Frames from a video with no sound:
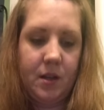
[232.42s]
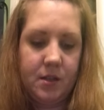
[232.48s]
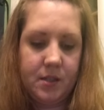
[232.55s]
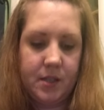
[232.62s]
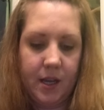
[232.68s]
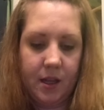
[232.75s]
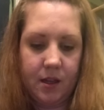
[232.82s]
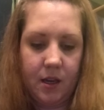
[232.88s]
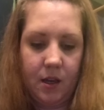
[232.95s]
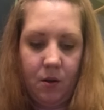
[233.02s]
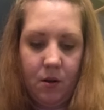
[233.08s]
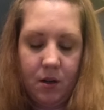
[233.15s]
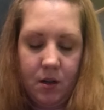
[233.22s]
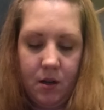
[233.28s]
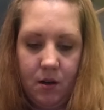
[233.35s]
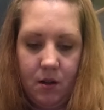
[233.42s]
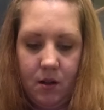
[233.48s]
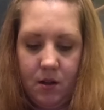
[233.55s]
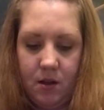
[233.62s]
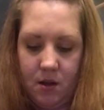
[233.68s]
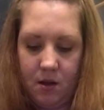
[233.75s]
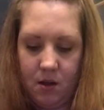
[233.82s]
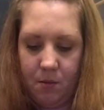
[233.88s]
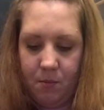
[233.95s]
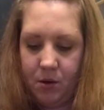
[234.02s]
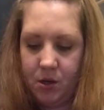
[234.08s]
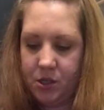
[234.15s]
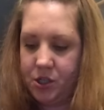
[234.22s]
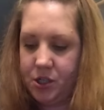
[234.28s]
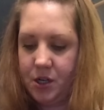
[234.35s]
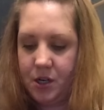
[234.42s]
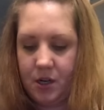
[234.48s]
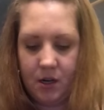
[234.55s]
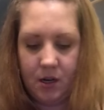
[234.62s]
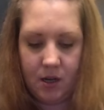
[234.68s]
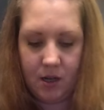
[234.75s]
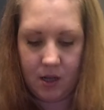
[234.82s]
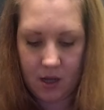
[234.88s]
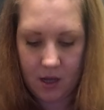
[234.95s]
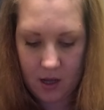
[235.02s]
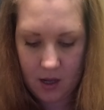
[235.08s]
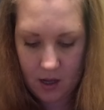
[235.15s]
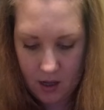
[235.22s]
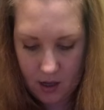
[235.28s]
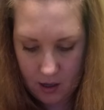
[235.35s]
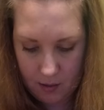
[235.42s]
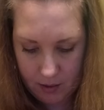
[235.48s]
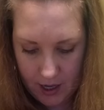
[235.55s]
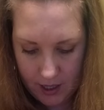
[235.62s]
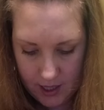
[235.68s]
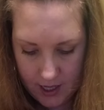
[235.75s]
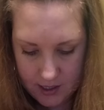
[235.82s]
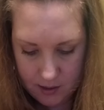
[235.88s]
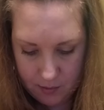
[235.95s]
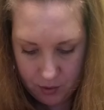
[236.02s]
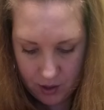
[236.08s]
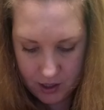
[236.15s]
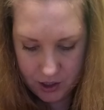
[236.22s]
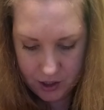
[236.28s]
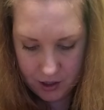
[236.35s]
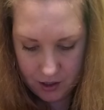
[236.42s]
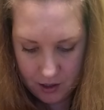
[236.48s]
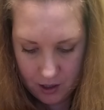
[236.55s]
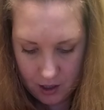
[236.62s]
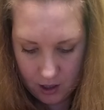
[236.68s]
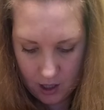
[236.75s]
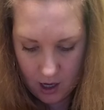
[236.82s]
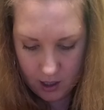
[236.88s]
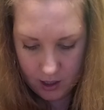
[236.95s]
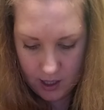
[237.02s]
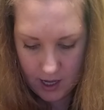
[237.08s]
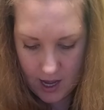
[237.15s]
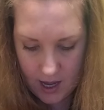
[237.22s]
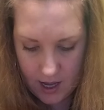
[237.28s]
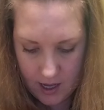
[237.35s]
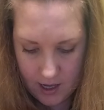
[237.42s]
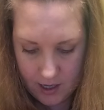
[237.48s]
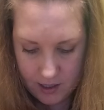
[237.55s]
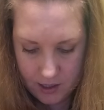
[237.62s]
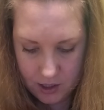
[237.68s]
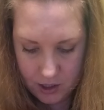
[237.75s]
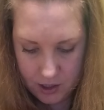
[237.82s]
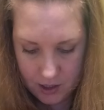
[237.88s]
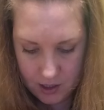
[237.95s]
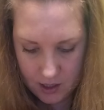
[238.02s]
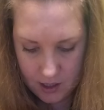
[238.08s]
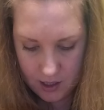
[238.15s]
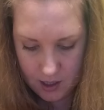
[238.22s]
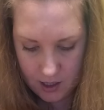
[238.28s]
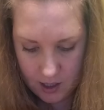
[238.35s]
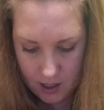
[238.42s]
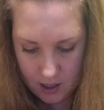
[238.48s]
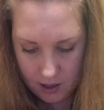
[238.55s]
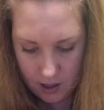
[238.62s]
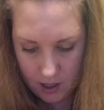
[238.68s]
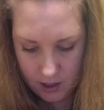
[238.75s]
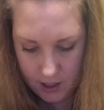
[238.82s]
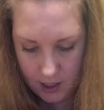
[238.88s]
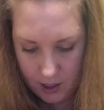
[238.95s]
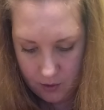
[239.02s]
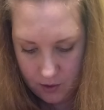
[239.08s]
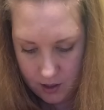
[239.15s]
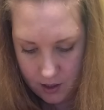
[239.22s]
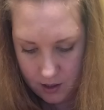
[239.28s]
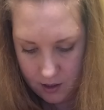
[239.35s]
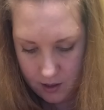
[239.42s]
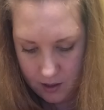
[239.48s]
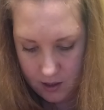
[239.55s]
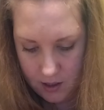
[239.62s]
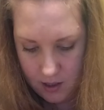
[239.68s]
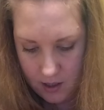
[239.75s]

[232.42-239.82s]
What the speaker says: Take the cuticle pusher, apply lots of pressure along the edge and along the cuticle.